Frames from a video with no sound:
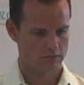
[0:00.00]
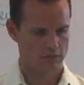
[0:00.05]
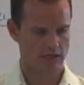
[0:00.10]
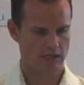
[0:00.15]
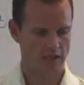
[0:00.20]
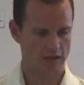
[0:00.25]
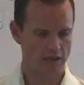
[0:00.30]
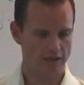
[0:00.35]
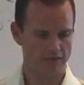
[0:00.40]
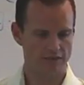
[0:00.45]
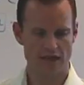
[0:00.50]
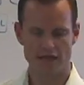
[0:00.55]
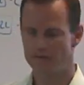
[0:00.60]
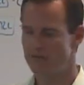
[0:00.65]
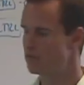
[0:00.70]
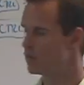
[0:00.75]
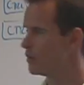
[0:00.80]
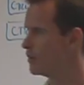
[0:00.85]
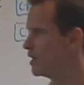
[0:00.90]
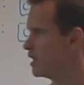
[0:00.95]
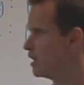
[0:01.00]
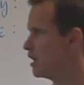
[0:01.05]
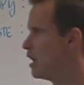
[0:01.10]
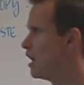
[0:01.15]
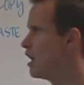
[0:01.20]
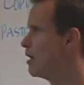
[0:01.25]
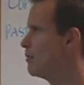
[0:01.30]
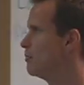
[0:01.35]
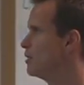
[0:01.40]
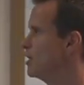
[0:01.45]
I'll leave that formula
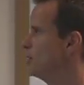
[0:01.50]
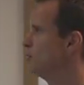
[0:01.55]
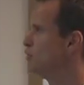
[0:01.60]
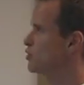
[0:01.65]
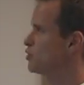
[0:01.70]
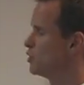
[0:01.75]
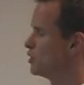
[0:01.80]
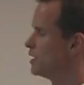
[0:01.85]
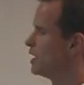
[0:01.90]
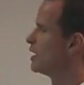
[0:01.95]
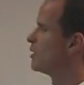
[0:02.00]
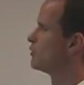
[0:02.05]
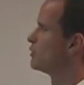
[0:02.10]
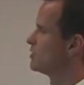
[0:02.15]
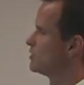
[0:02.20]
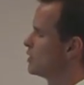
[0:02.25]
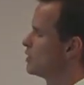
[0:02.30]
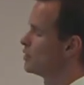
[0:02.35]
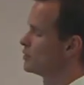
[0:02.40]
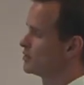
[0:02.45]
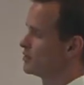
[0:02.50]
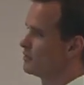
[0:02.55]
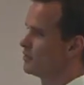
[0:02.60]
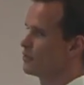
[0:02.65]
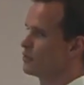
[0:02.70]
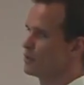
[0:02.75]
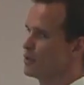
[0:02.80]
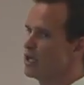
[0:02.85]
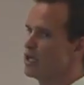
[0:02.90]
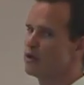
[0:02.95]
up, but you should get a result of
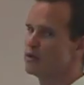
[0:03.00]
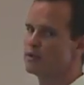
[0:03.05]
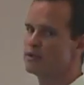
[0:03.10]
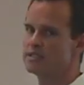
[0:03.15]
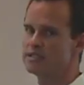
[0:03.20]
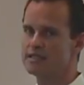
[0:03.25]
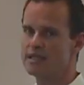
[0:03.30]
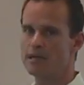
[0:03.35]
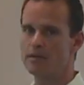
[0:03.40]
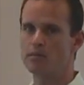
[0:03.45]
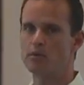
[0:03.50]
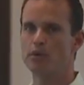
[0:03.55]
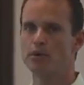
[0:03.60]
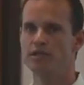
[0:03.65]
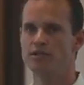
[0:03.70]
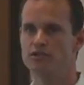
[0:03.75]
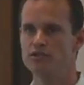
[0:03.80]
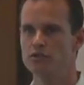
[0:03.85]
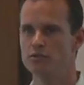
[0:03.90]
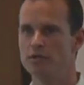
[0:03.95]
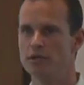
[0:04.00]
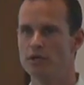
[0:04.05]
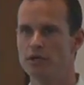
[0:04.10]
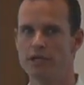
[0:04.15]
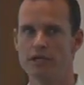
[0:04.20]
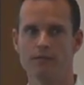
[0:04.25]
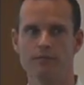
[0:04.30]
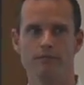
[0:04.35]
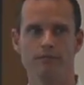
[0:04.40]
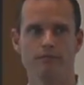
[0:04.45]
310.2 million.